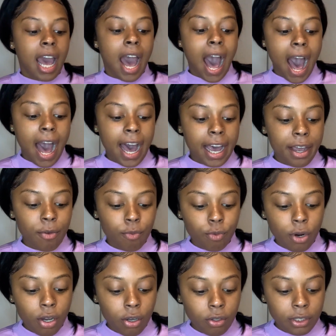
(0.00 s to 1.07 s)
I
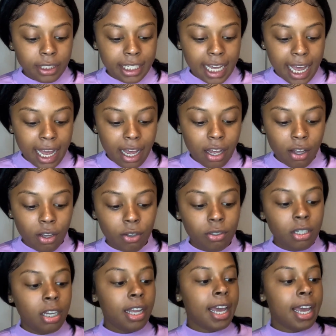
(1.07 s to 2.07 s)
wrote down